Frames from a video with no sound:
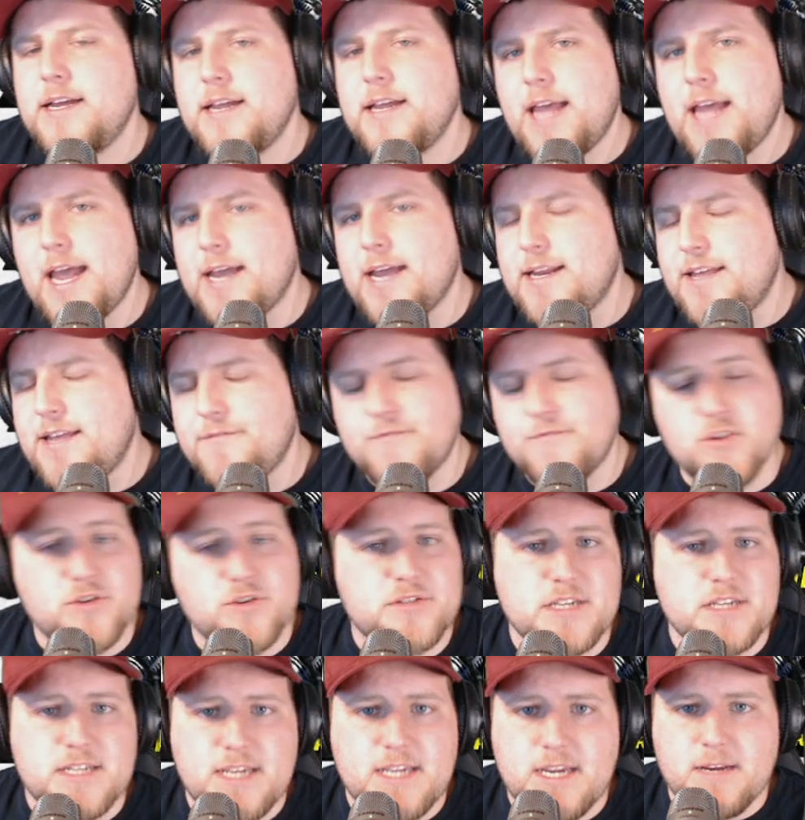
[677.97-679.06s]
And he
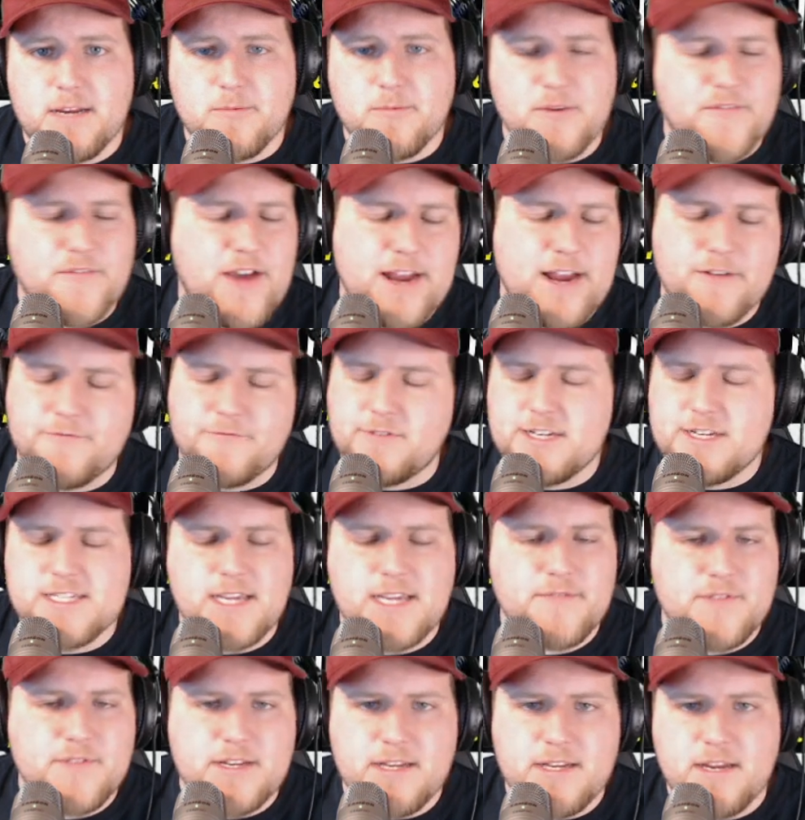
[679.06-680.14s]
fills a need. We've had a free
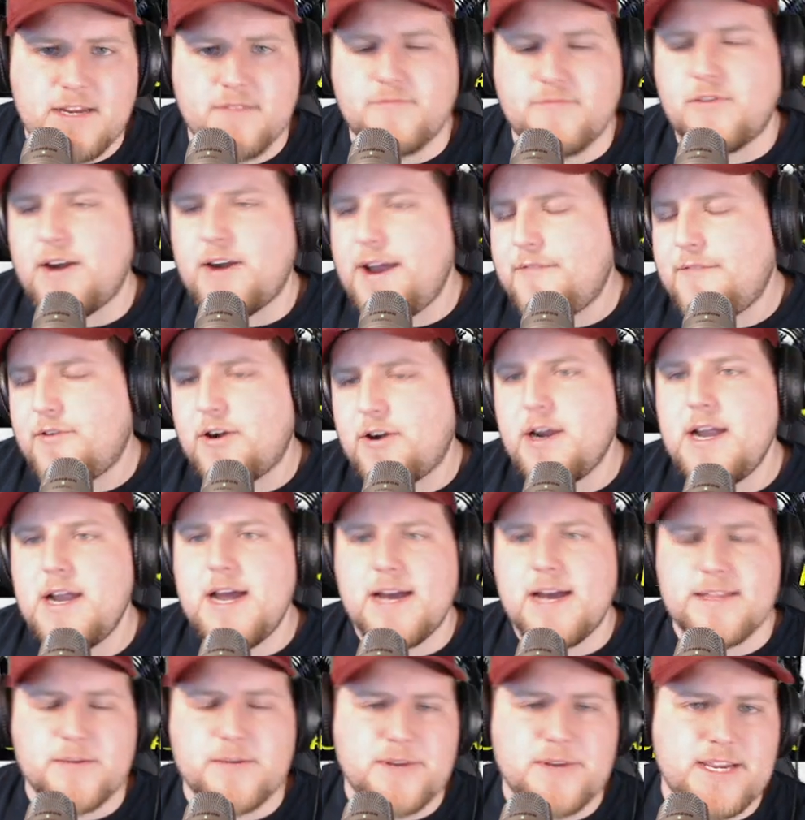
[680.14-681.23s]
safety need forever.
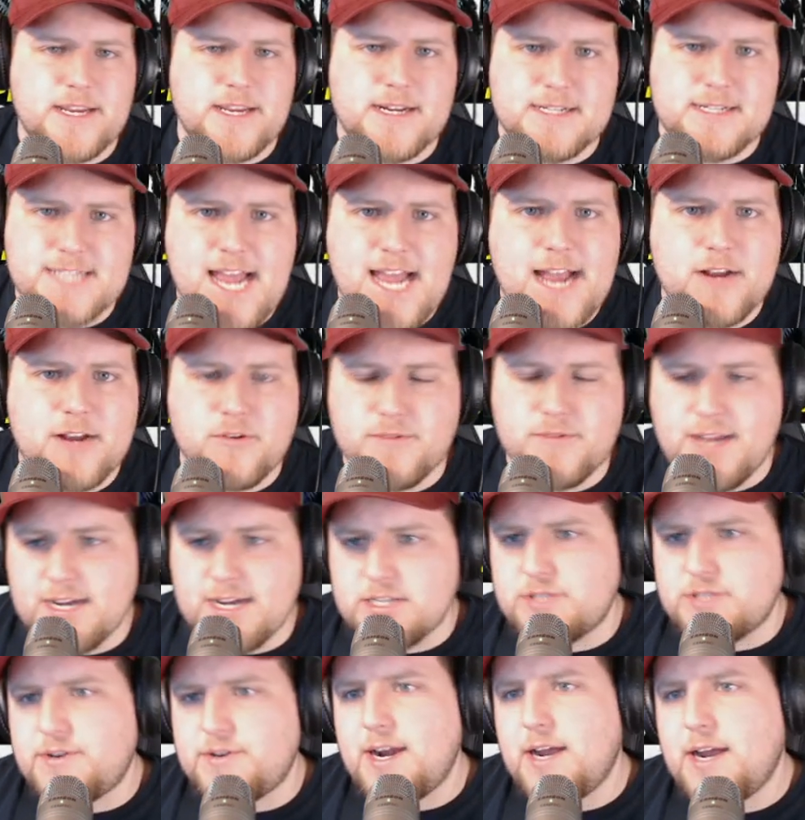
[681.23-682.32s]
I think we can get a tackle
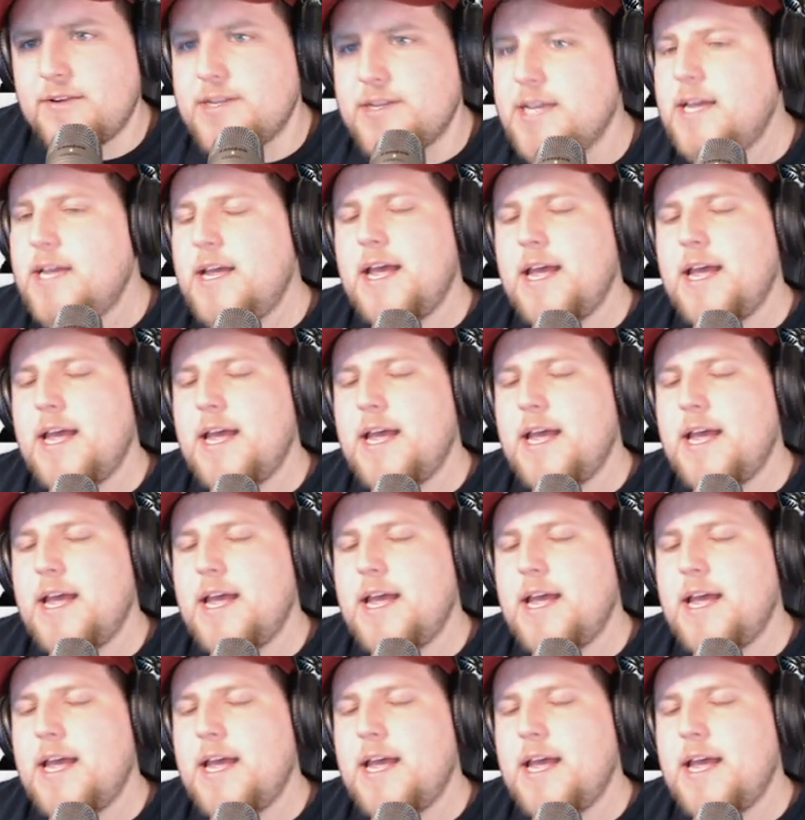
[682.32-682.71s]
next round.